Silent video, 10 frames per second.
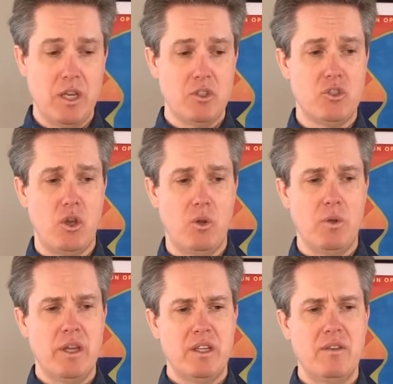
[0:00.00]

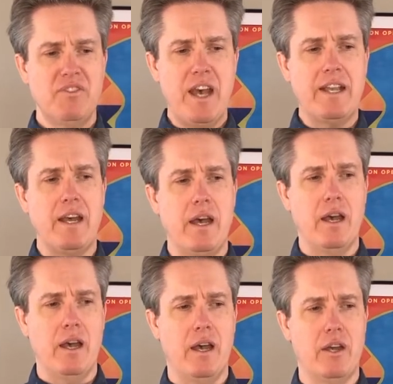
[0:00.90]
So give that
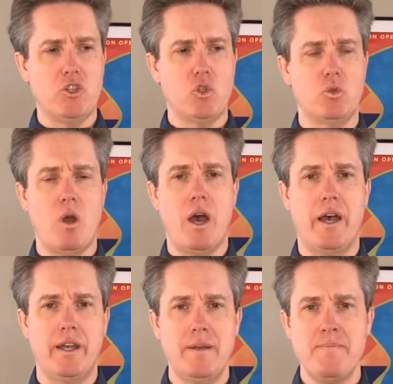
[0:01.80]
a
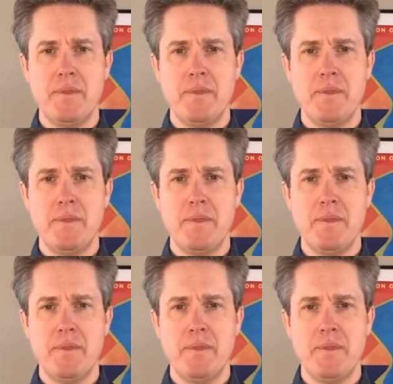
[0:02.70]
try.